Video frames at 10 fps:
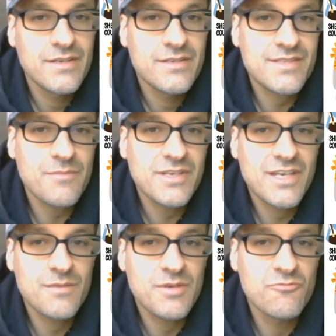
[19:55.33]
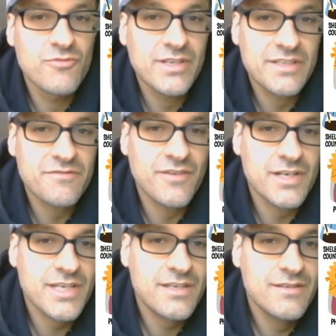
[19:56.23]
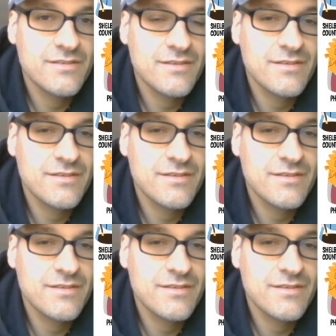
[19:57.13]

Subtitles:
something can be really funny